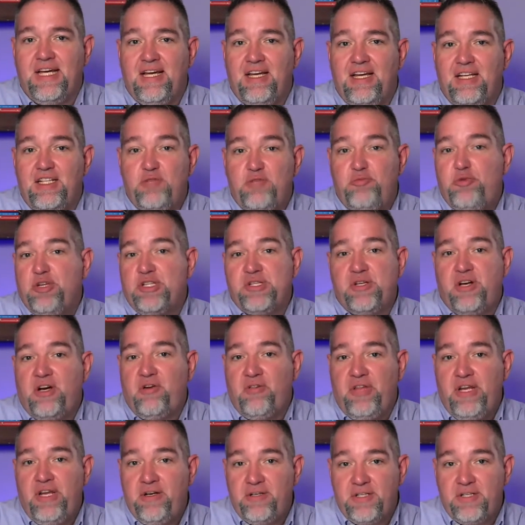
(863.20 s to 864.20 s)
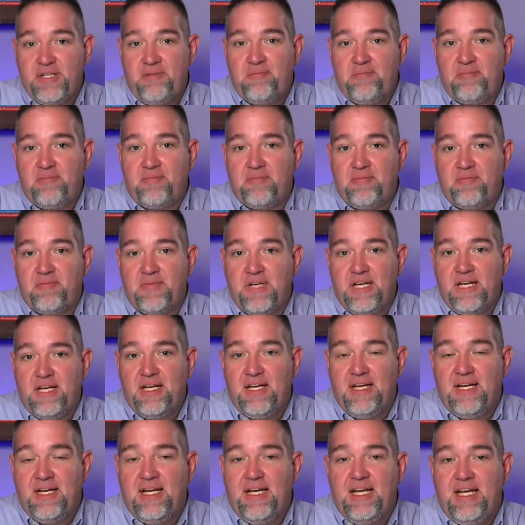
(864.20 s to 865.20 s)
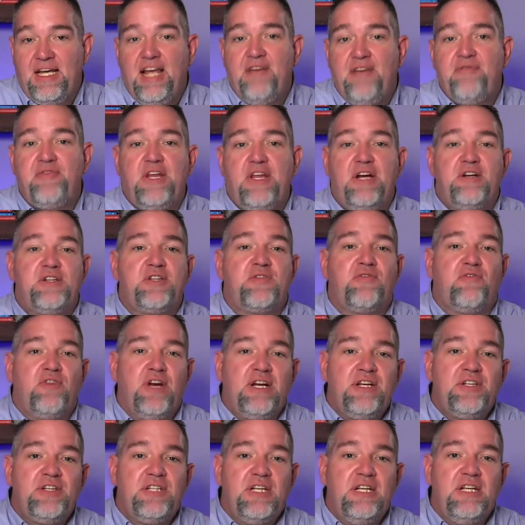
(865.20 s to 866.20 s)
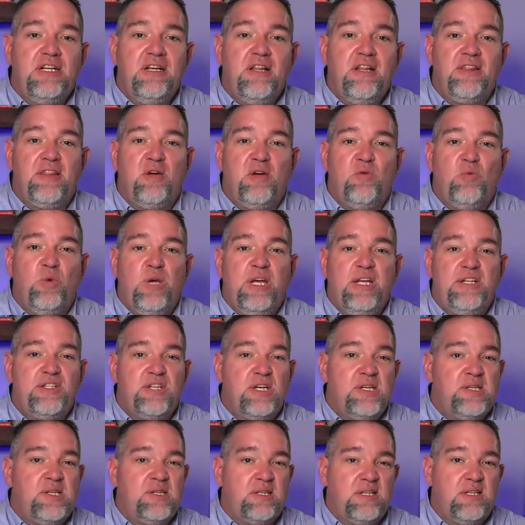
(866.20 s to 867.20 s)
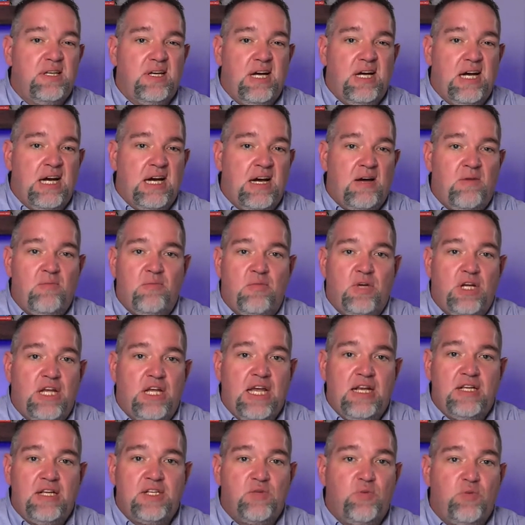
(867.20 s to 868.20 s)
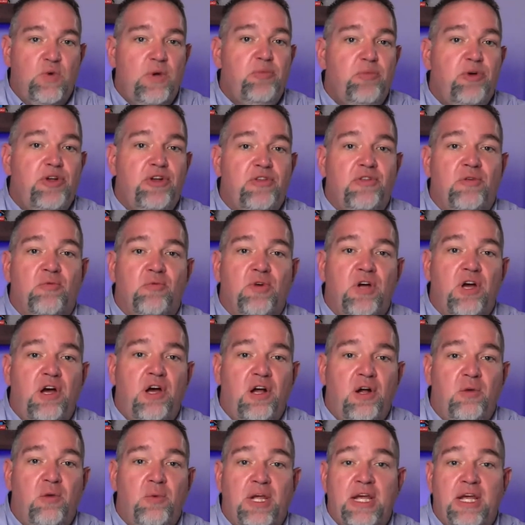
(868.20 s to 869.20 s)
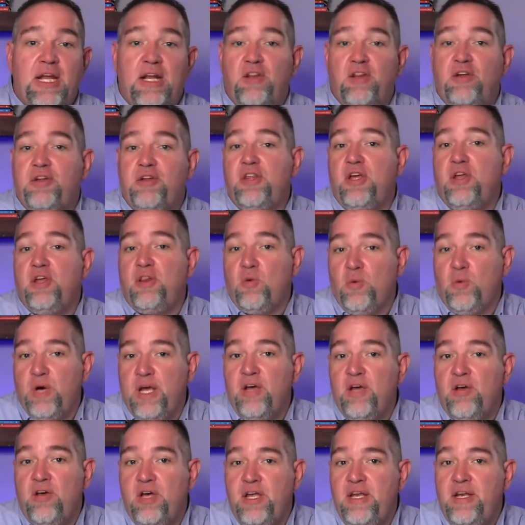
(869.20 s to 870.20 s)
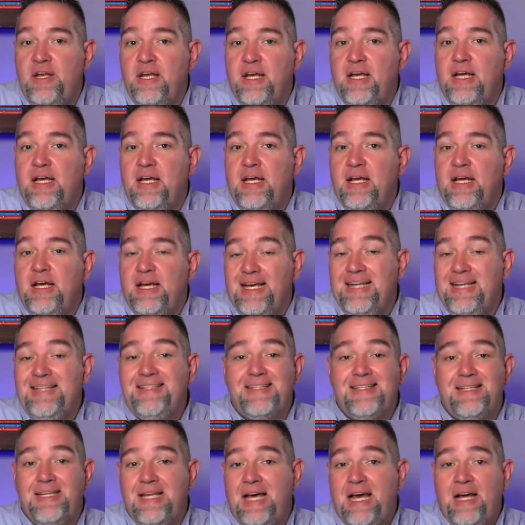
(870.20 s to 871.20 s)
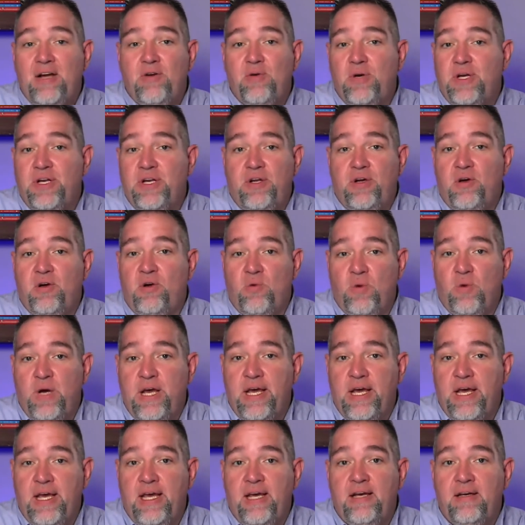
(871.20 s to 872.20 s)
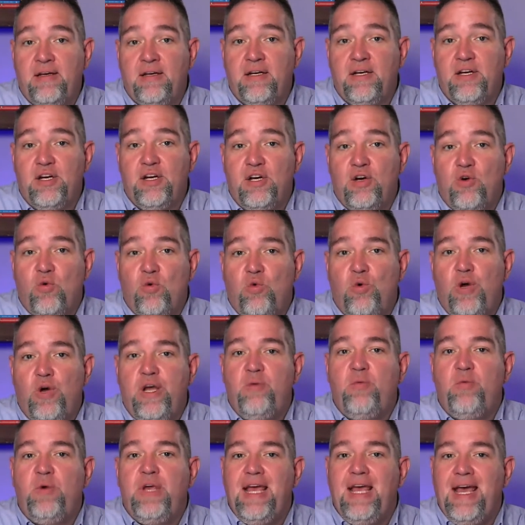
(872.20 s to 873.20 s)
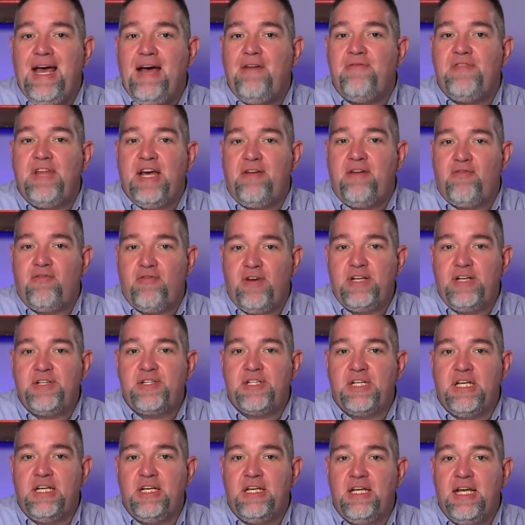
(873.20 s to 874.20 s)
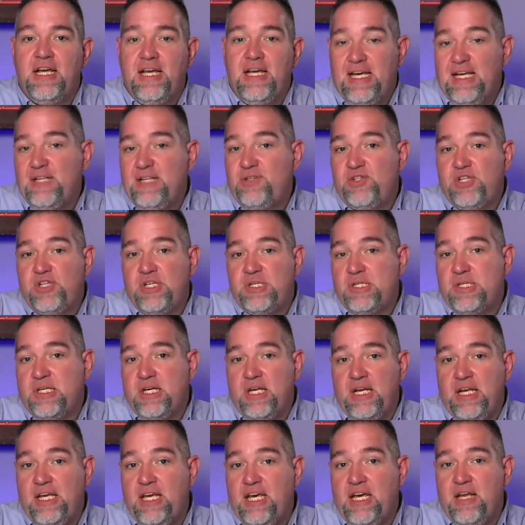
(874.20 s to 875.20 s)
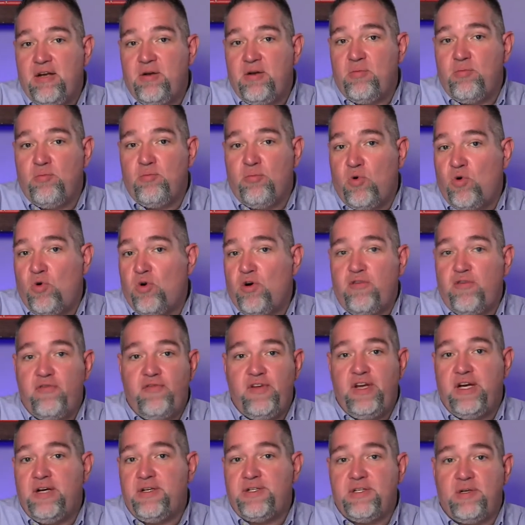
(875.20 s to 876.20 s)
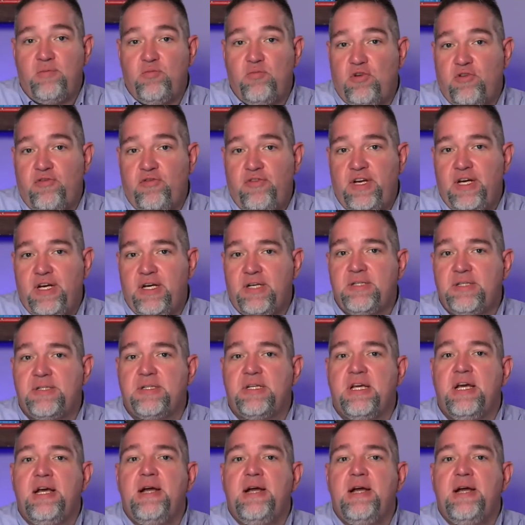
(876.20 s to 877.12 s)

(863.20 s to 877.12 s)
depends on our leadership. If there's friction that we just kind of sweep under the rug, or we kind of look the other way on, it's not going to go away. When we have that friction, it's just going to get more fierce and more fierce.